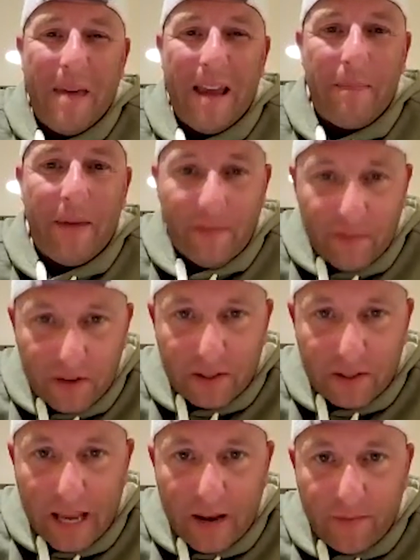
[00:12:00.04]
made me
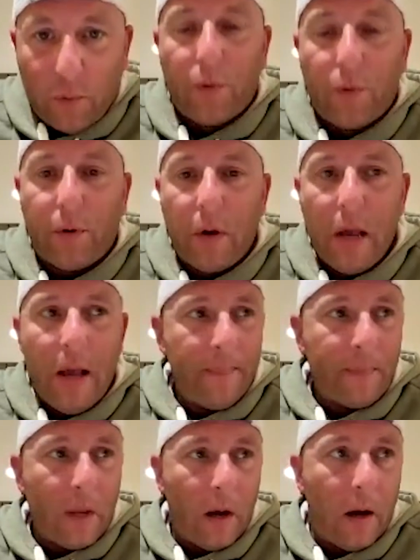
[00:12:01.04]
investigate further.
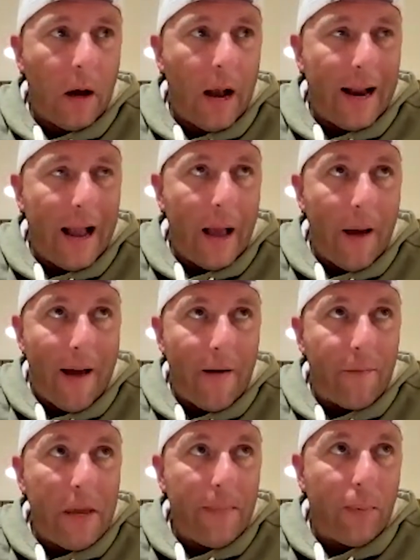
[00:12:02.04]
I
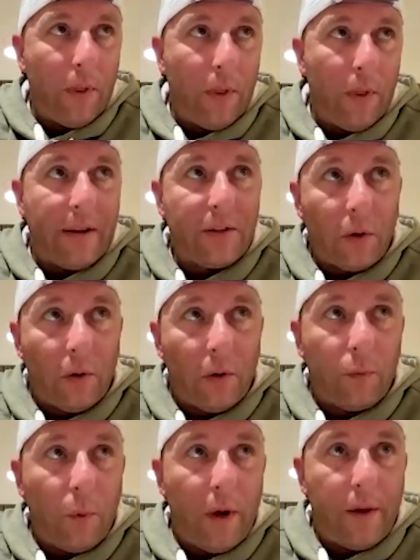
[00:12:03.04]
have people that I
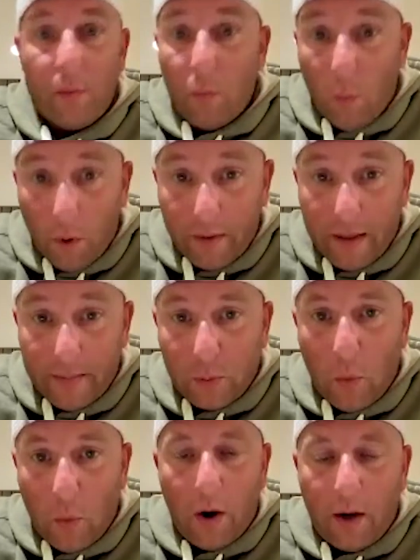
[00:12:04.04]
served with. One of them is
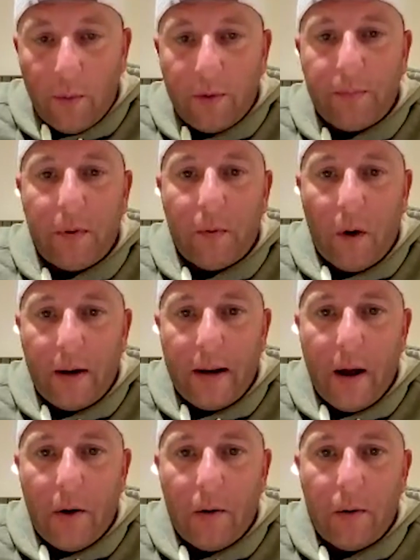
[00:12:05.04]
walking with me right
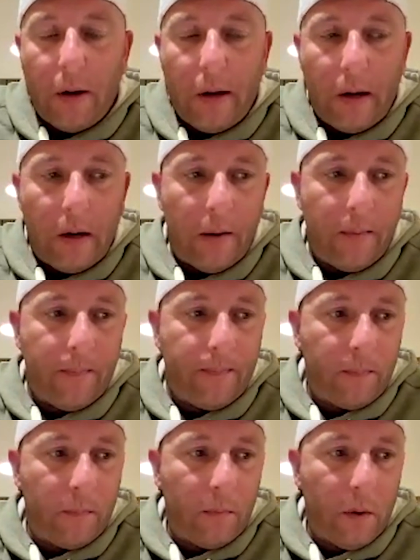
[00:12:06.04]
now,
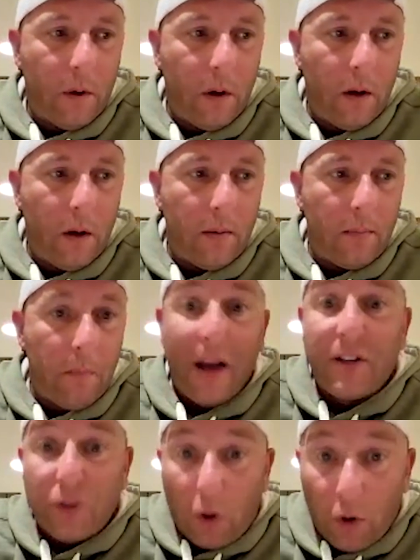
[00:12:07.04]

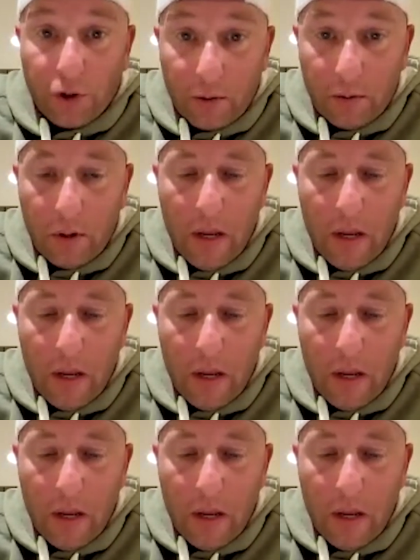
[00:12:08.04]
my sergeant.